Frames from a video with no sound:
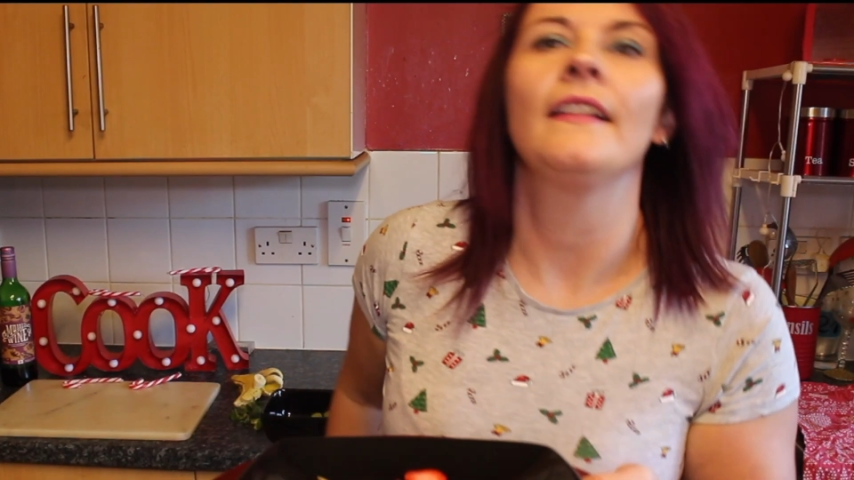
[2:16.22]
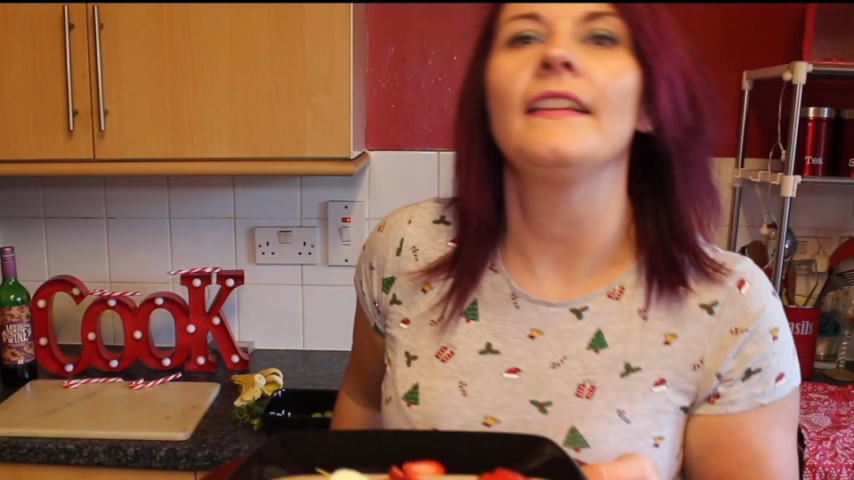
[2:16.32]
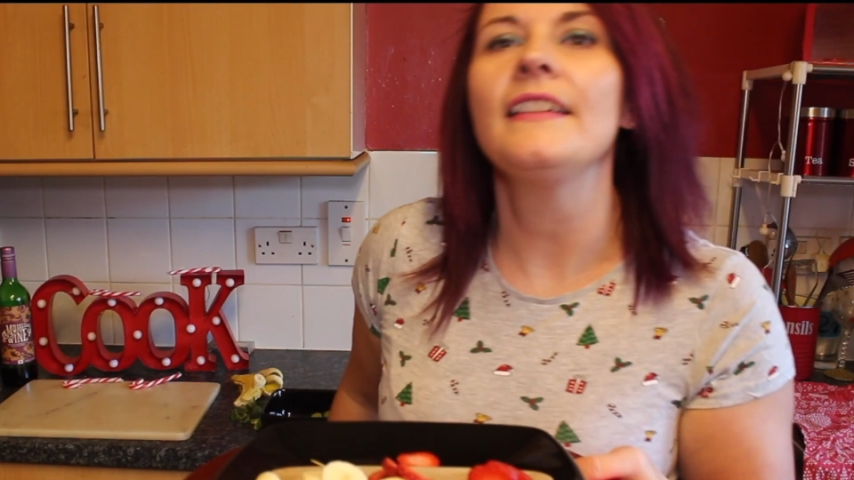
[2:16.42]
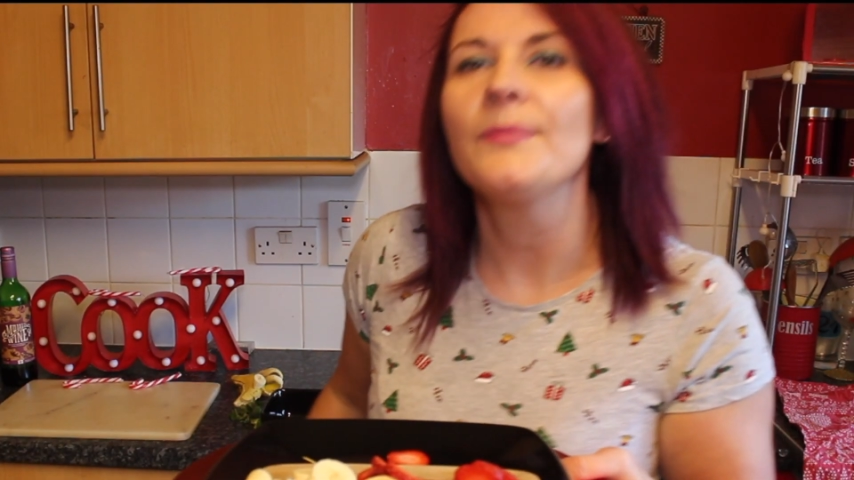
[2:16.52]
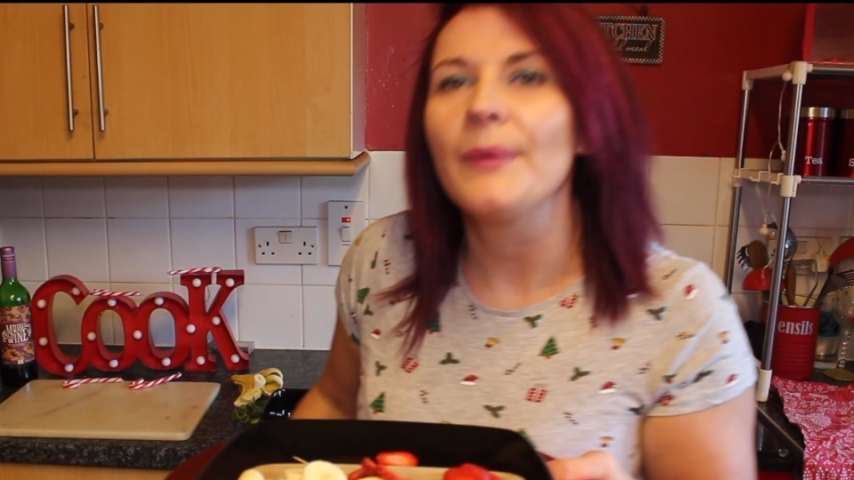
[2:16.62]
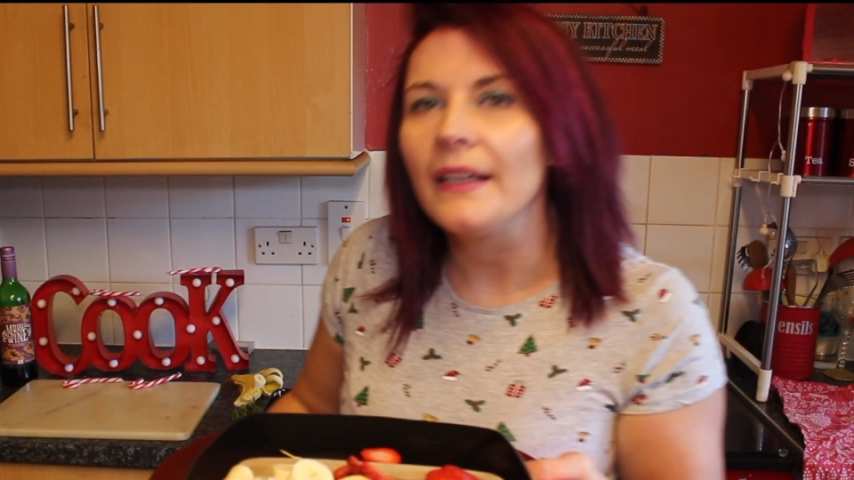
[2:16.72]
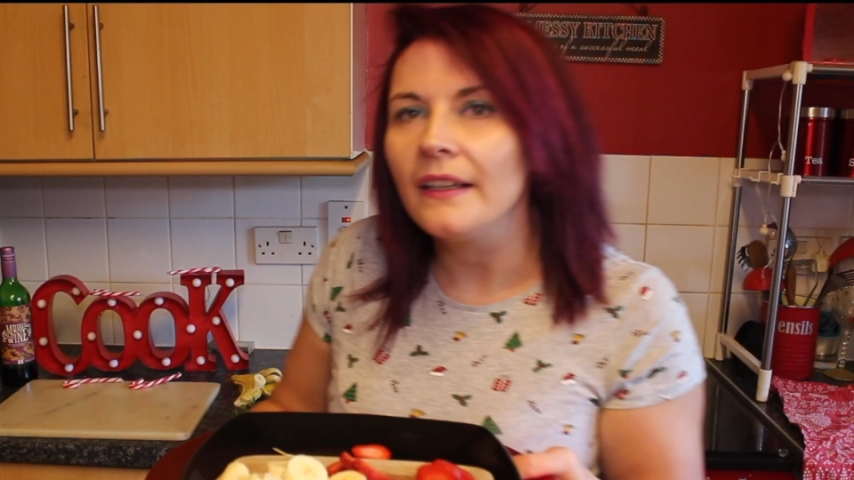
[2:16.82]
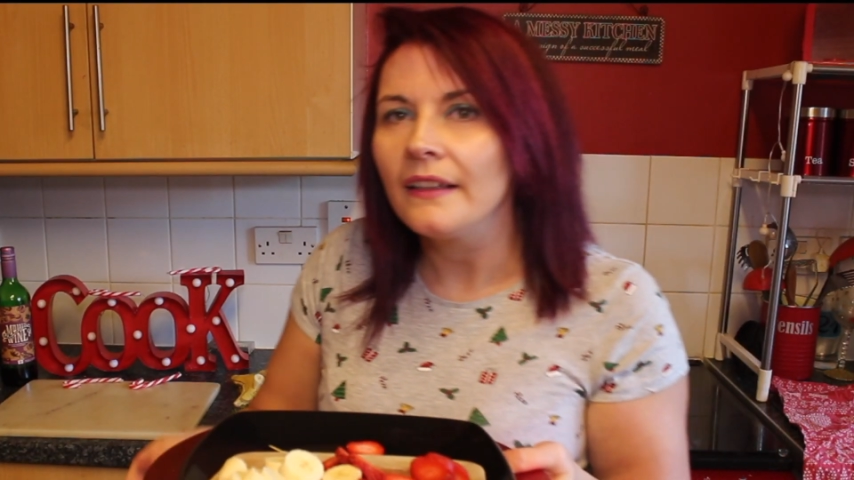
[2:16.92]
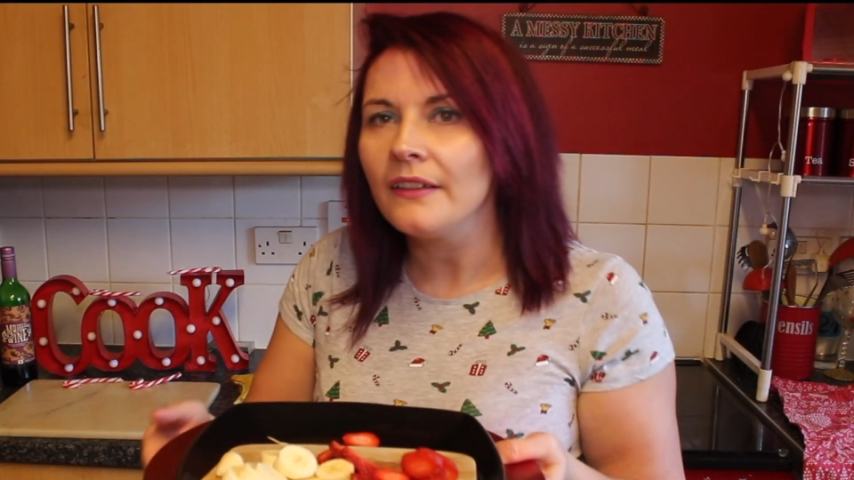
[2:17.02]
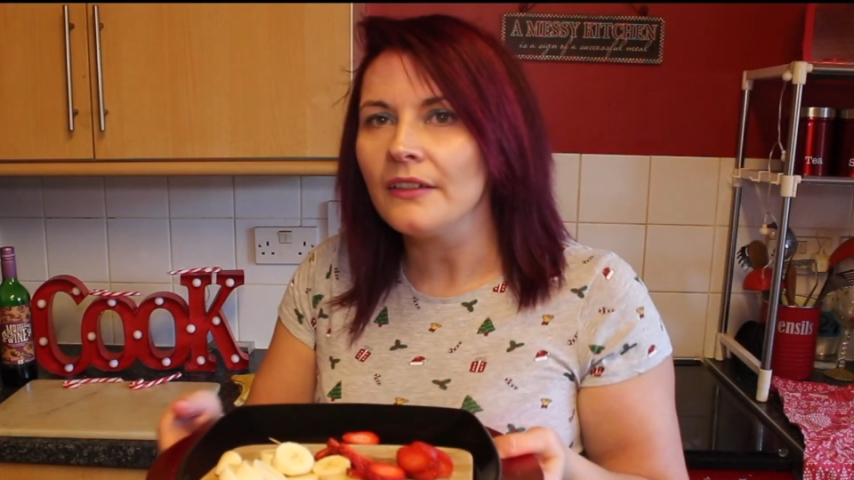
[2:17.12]
This
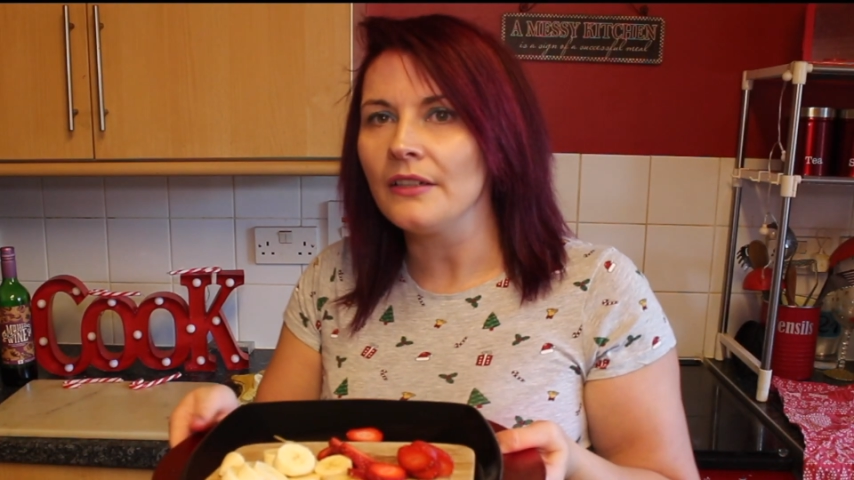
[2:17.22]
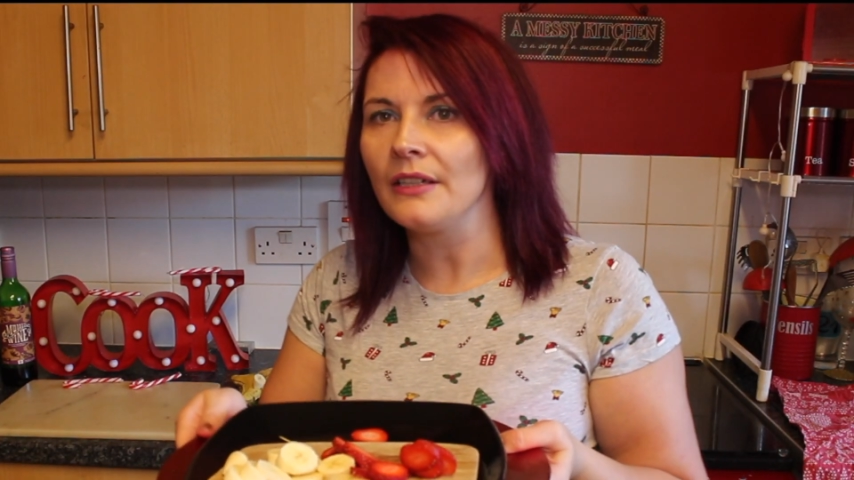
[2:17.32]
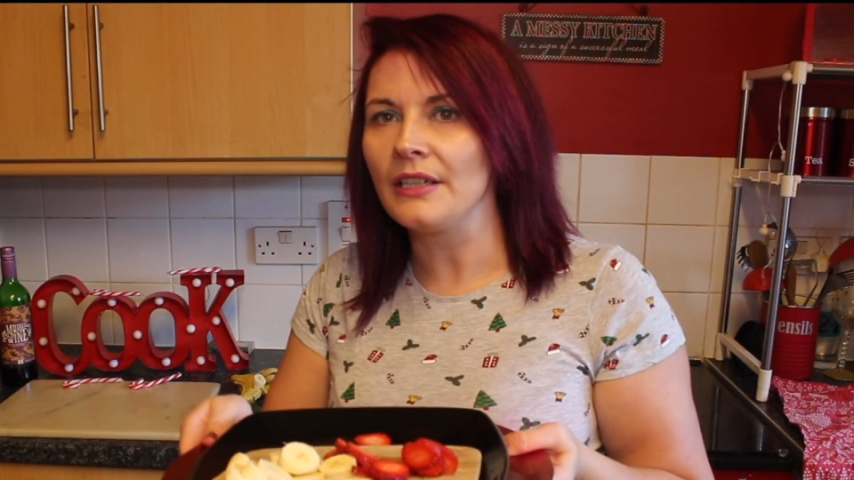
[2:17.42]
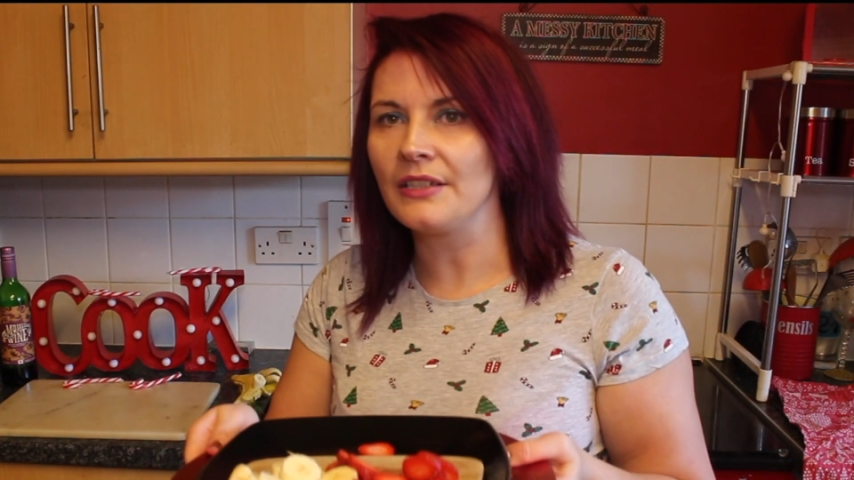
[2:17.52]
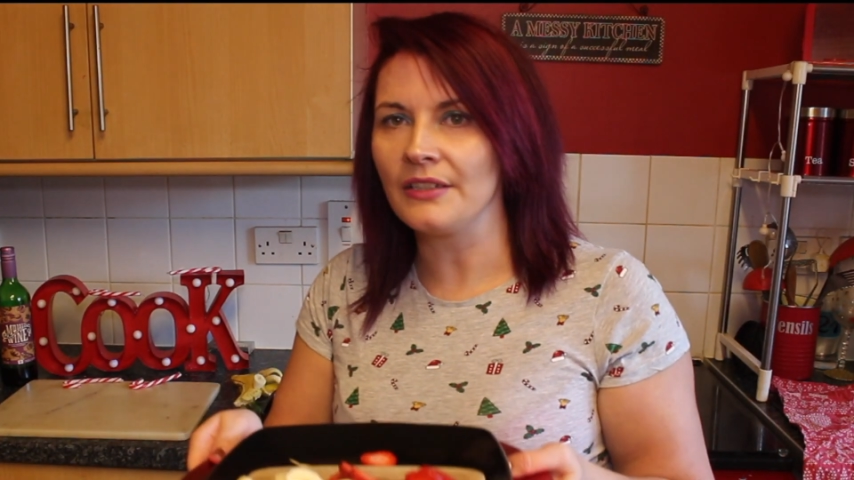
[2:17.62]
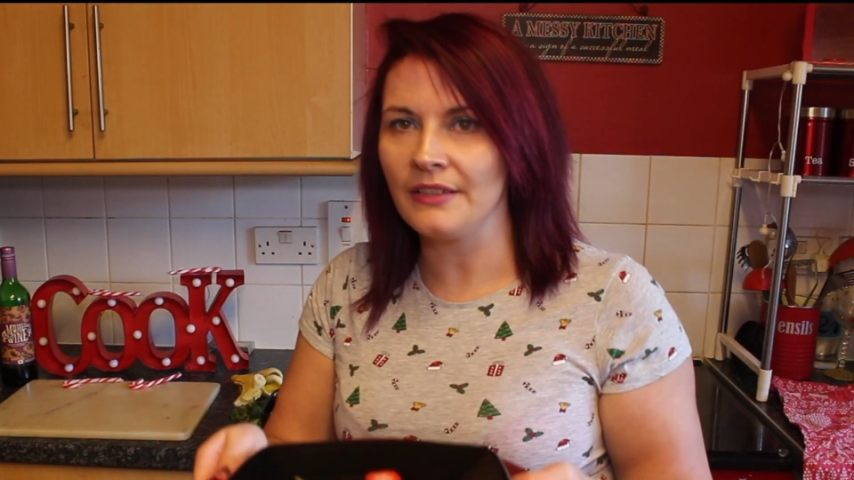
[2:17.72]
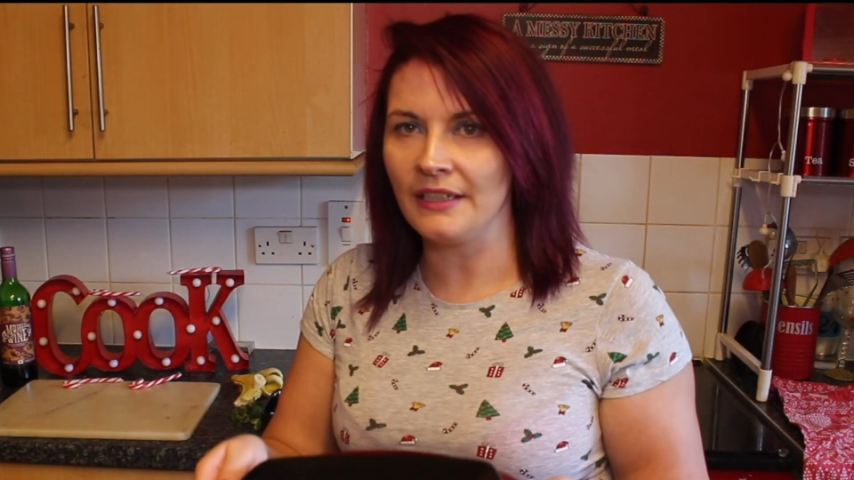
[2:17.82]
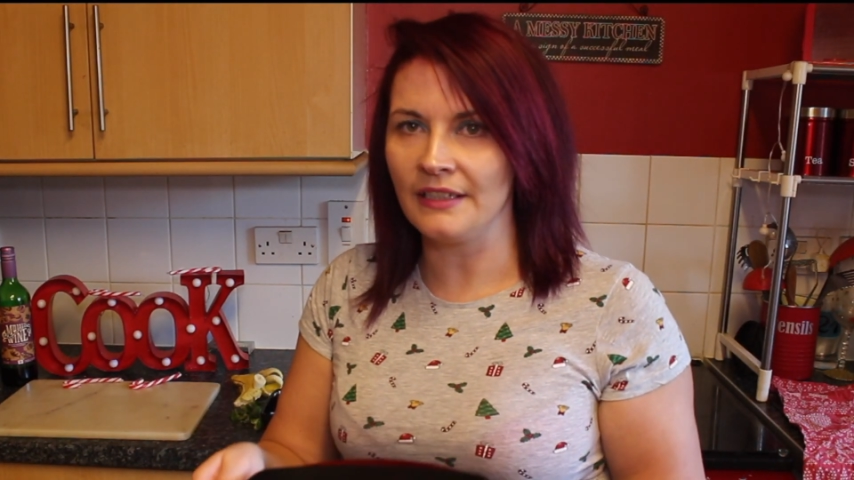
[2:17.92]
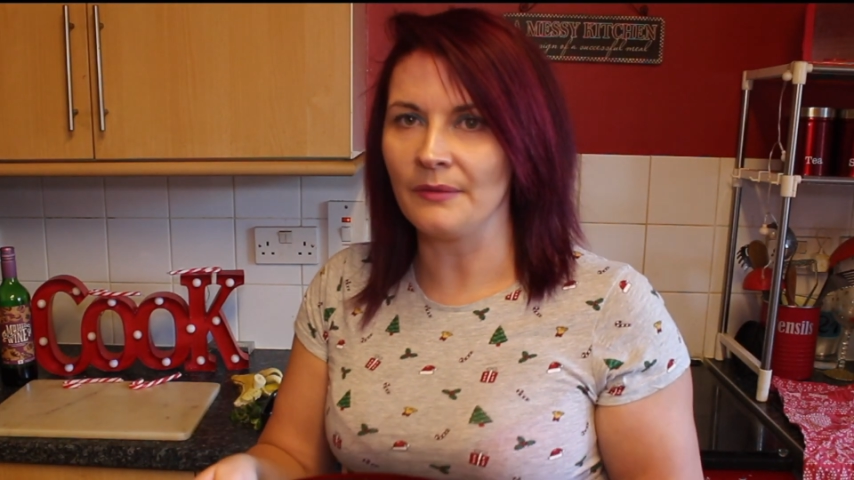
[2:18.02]
bit you just need